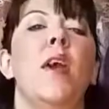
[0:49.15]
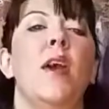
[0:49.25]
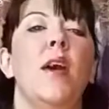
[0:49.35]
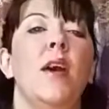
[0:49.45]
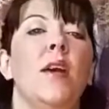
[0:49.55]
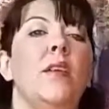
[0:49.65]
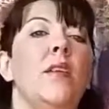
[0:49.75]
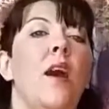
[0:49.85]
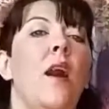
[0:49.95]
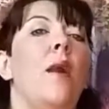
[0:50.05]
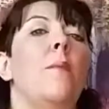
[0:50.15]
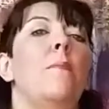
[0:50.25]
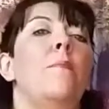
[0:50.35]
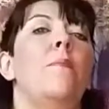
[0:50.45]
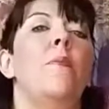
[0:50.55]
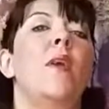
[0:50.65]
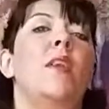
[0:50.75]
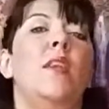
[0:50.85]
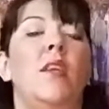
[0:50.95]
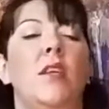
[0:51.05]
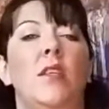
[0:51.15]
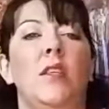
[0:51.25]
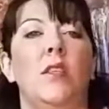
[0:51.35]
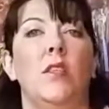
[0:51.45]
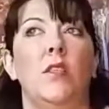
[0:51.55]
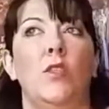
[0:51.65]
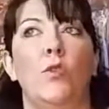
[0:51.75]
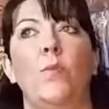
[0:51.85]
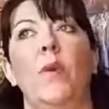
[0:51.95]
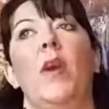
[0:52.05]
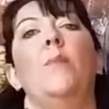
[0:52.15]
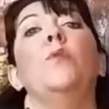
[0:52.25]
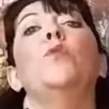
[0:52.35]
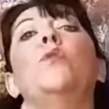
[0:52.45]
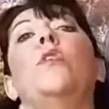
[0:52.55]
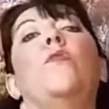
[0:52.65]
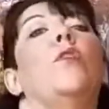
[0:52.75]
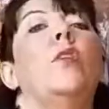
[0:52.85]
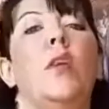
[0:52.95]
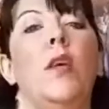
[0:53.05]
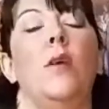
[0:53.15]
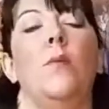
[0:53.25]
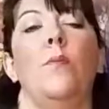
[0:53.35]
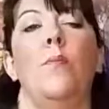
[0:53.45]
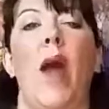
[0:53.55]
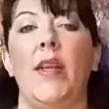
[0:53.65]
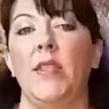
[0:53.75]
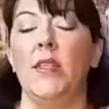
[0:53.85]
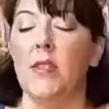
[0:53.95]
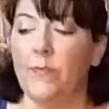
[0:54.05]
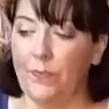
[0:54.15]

and they need to be able to covertly practice.